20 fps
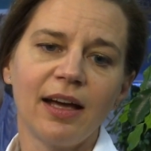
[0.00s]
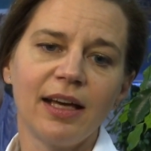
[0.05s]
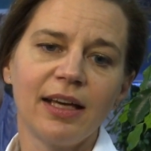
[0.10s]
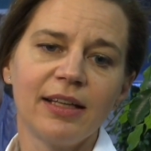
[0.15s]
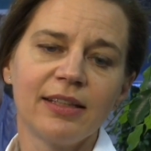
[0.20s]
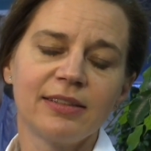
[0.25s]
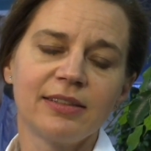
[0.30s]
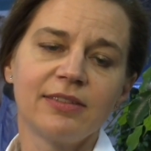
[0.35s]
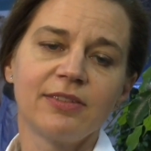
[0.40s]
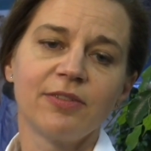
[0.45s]

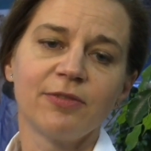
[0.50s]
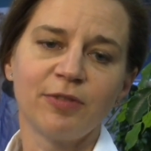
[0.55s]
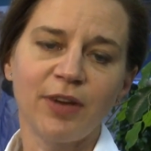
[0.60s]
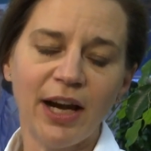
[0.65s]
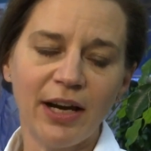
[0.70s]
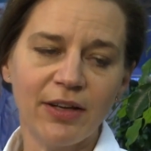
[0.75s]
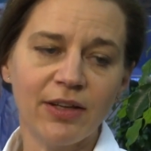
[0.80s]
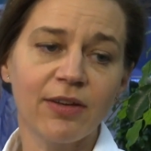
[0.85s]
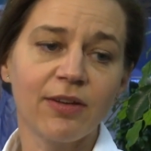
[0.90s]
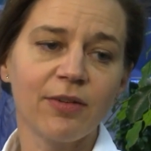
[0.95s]
is
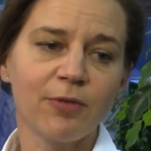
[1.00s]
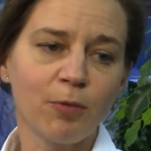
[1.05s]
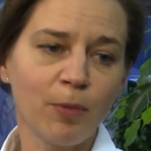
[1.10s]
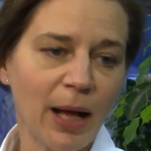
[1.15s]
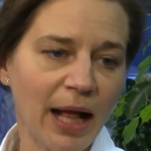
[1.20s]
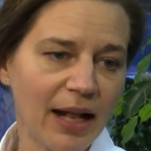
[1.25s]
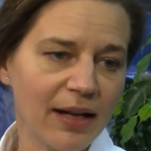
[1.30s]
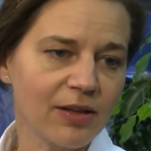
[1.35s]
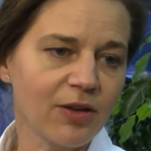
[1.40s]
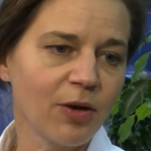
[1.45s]
very
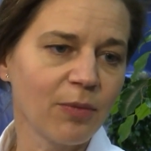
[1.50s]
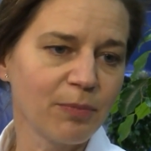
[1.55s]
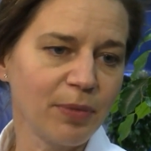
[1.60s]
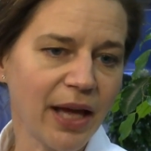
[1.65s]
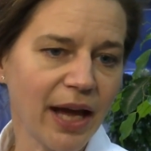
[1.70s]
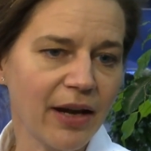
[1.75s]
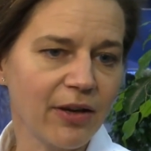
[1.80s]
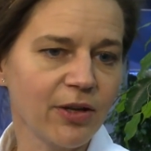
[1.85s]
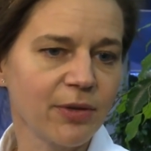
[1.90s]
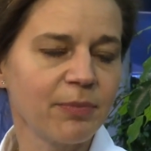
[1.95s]
well
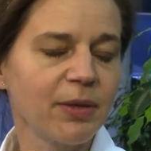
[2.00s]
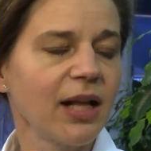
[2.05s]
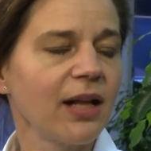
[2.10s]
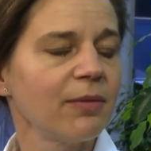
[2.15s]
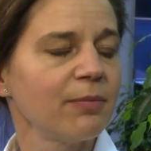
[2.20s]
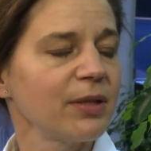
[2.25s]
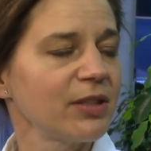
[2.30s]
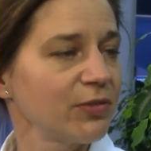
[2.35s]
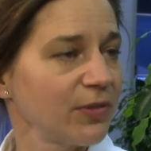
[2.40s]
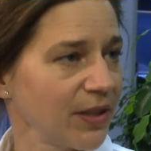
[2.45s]

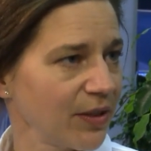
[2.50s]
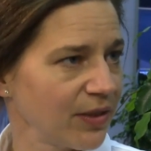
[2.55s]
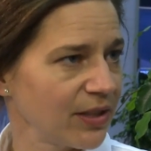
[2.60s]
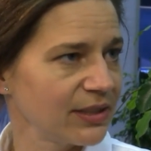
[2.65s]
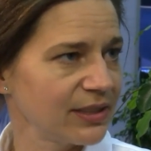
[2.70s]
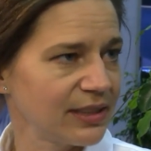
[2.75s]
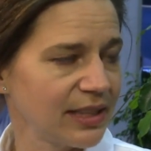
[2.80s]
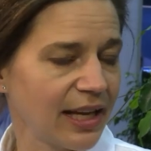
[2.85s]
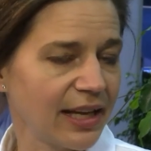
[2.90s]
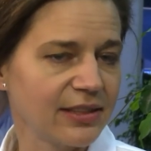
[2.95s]
comparable between the
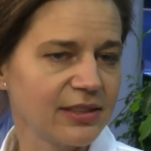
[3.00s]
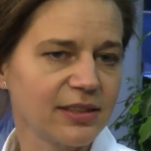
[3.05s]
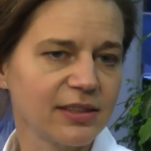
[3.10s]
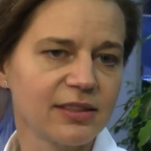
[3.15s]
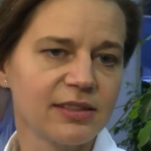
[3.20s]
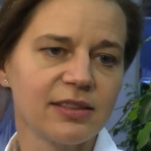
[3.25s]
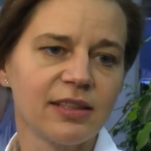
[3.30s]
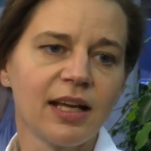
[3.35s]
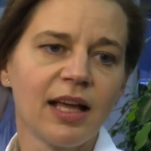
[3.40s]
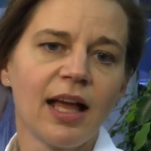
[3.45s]

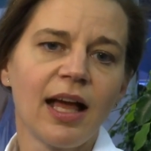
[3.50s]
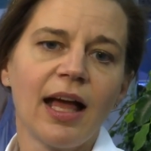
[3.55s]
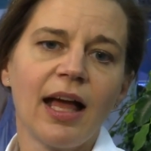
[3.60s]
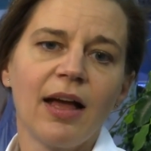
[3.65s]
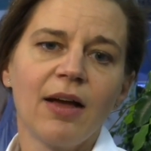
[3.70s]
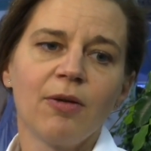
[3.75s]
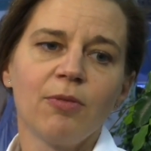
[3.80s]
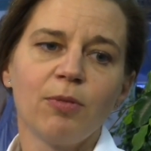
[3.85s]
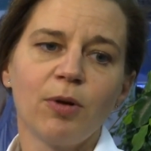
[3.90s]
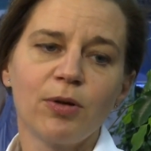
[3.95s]
centers.
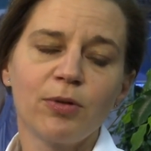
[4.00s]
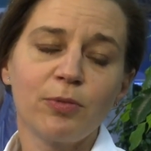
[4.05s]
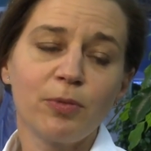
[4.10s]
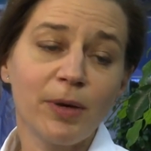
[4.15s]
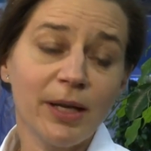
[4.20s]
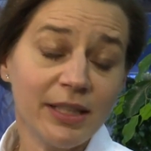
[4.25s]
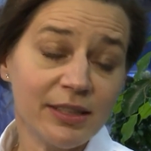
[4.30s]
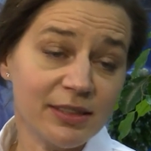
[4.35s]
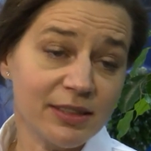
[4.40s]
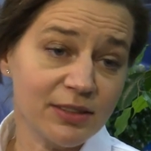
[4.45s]
What
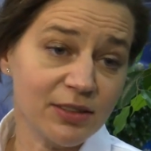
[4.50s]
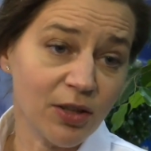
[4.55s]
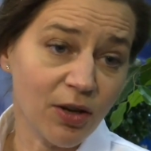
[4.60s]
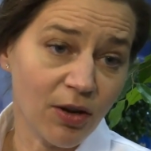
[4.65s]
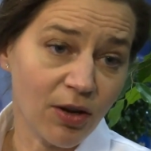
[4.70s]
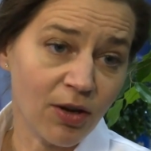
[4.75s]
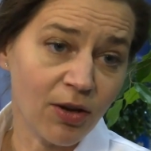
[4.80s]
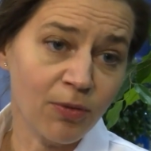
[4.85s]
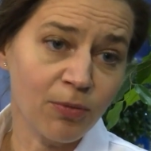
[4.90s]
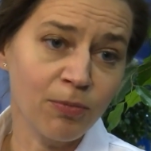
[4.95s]
we
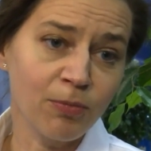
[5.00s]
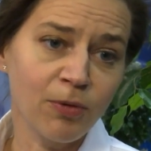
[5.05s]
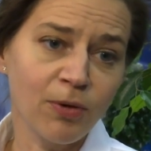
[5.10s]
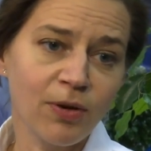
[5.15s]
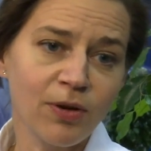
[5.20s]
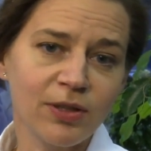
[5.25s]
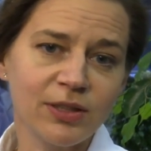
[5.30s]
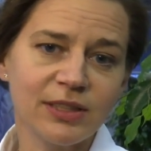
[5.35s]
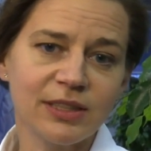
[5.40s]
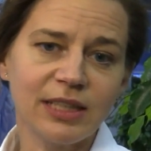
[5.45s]
saw
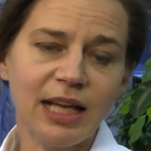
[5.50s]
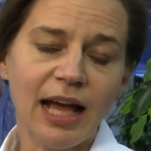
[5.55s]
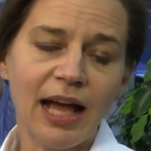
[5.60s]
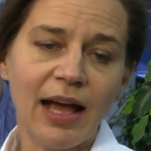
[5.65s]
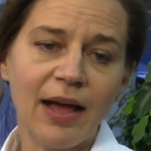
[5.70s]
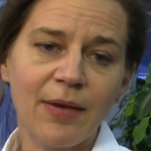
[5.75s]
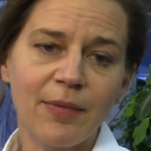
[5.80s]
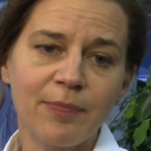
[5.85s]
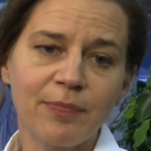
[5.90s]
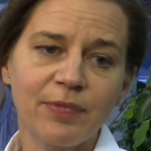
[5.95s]
was
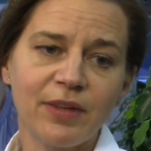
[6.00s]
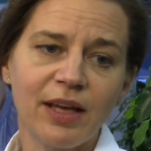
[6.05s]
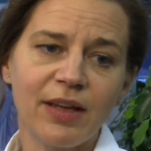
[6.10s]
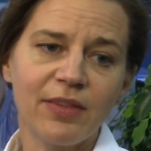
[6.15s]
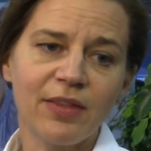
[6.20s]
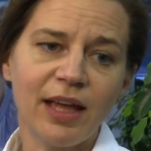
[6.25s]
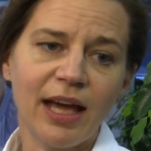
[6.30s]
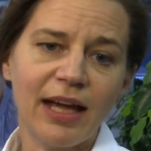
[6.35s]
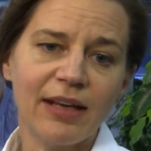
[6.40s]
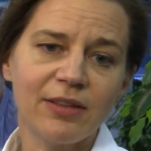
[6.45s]

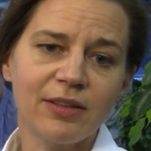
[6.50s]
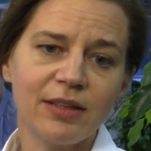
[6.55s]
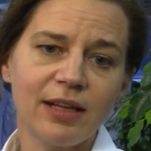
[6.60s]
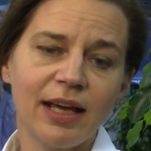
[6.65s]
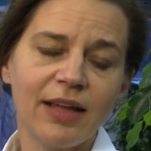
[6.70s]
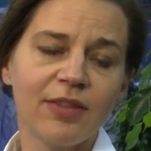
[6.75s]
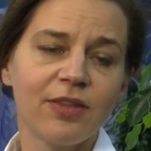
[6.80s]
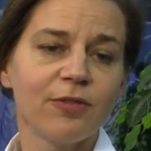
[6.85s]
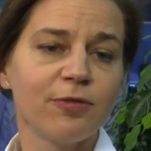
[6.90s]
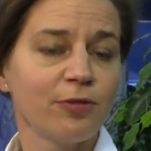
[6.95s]
that
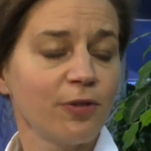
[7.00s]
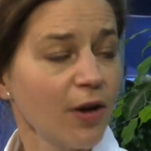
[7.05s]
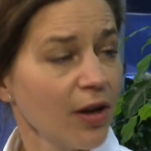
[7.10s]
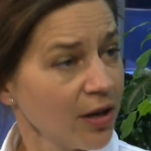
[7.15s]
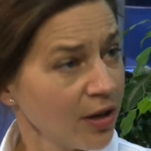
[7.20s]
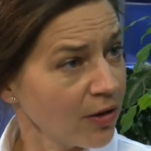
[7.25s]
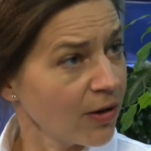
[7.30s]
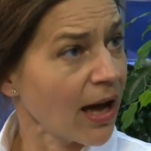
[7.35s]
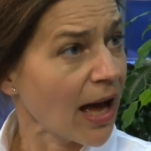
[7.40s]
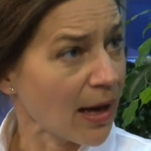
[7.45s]
in the
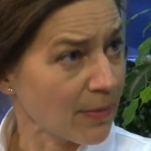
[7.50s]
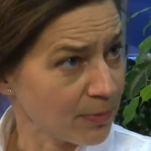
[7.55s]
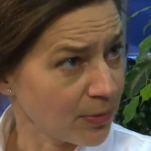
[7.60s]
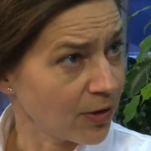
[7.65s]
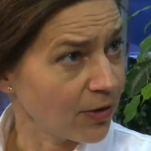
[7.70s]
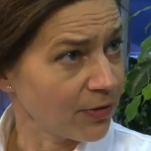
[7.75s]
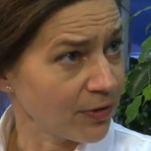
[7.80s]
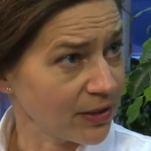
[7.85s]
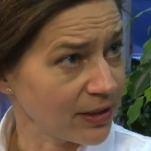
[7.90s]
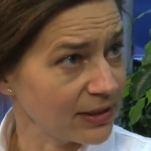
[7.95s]
follow-up
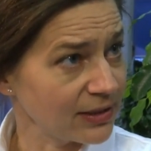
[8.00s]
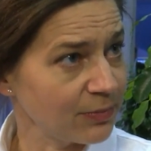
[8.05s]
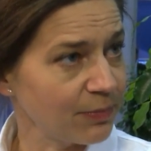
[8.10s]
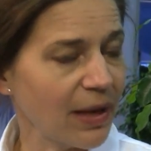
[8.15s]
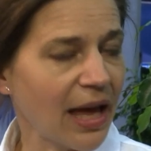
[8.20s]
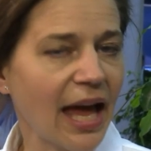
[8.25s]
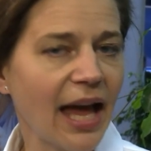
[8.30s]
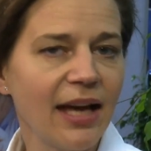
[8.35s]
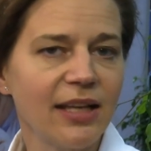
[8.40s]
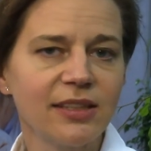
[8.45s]
of these
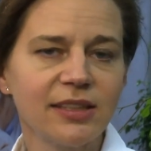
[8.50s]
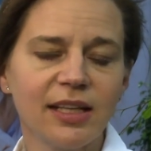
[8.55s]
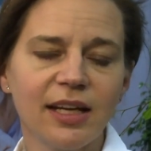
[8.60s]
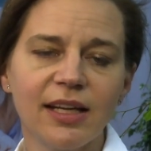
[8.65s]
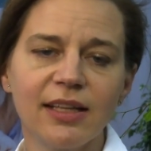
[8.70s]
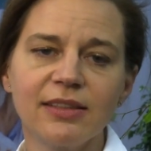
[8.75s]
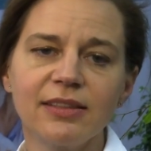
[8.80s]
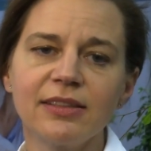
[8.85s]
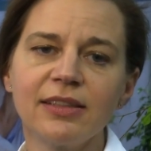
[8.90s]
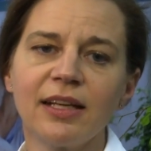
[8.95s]

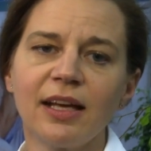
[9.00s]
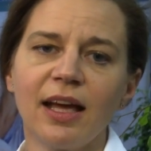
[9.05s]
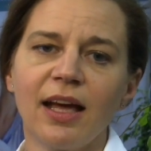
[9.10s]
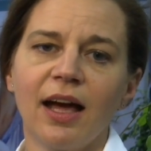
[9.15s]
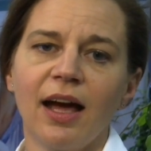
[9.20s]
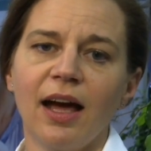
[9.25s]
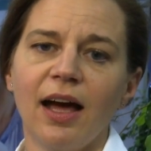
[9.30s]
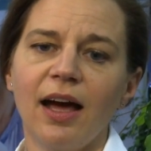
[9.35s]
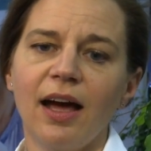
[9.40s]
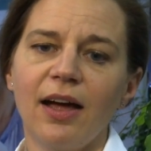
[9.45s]
patients,
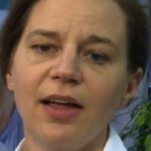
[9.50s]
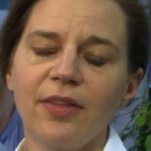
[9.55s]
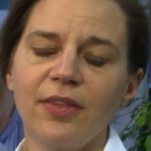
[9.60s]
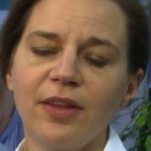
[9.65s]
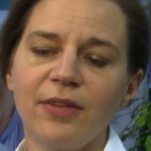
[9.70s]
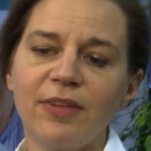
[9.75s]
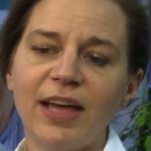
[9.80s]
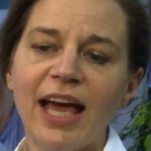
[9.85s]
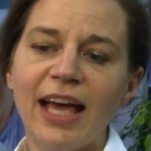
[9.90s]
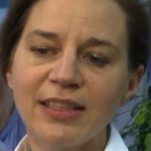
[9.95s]

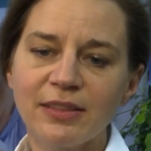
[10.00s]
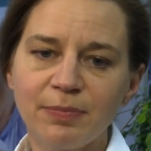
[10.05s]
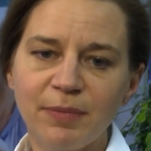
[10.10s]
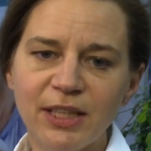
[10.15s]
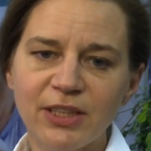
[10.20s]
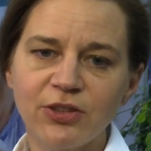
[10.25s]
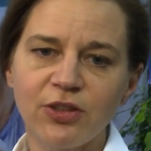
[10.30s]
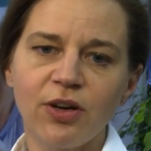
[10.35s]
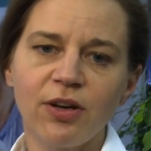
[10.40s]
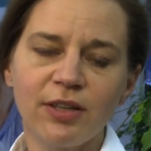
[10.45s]
the vast
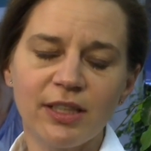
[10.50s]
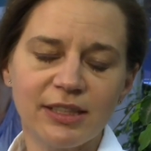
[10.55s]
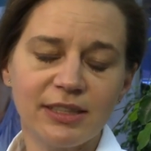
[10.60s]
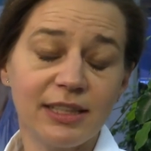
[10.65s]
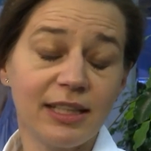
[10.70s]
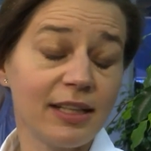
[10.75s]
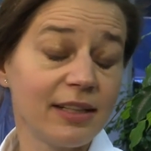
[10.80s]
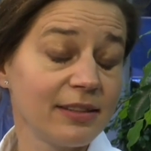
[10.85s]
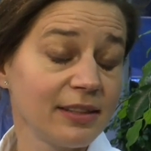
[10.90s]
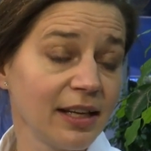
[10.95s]

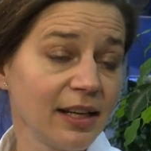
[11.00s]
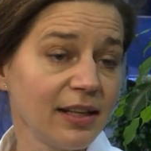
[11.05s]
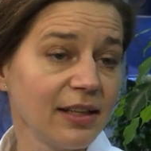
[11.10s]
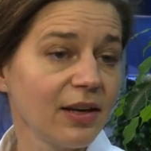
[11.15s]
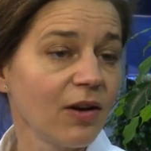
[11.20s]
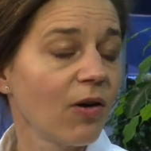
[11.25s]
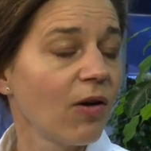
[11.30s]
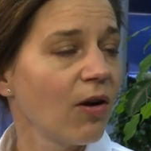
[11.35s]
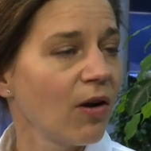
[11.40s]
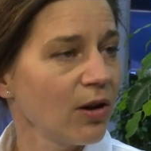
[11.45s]
majority,
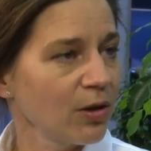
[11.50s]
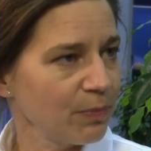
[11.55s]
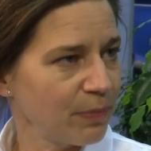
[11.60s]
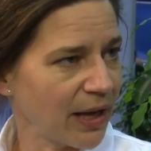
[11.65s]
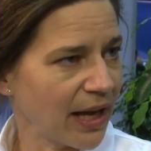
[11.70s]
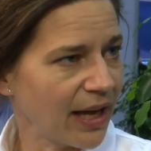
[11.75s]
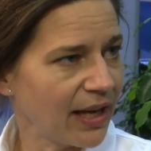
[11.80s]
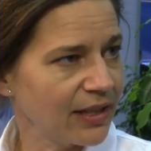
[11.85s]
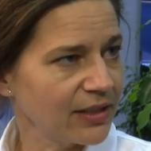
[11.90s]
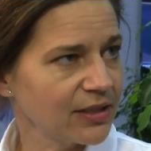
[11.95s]
nearly all
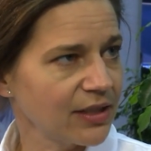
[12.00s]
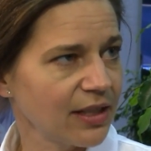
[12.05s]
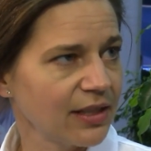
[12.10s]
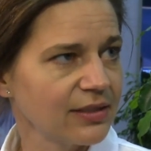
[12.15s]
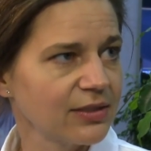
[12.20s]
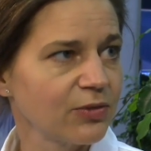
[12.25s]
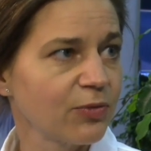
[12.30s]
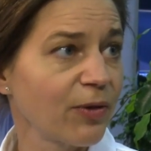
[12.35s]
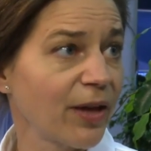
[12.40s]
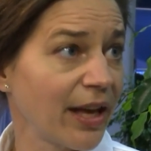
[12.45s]

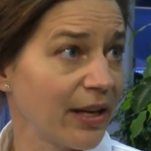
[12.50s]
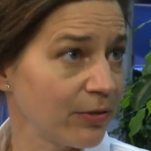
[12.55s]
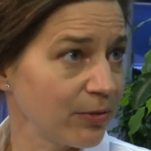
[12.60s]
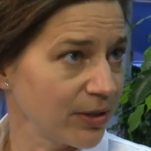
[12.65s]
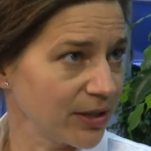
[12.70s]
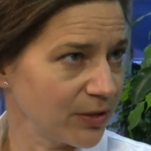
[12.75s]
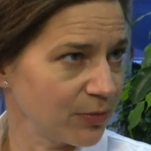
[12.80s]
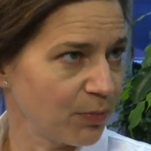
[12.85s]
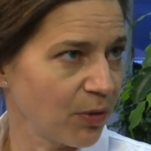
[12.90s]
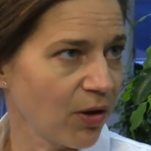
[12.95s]
patients, well
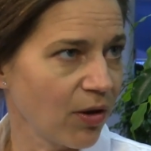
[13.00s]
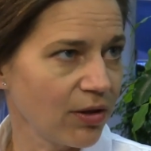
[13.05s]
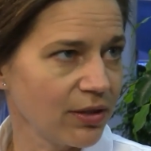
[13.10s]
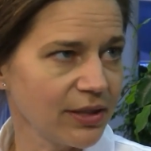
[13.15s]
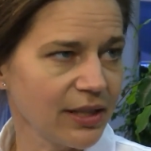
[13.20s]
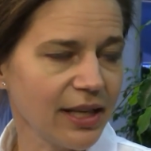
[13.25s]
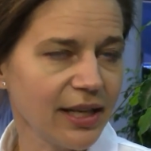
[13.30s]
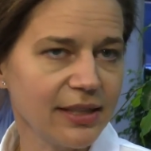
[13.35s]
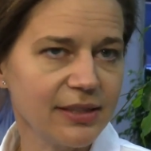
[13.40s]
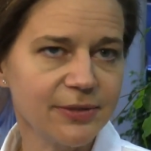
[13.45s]

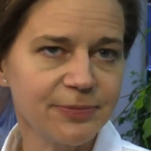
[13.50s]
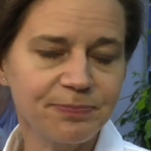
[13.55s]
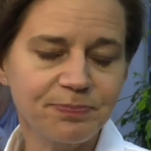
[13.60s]
responded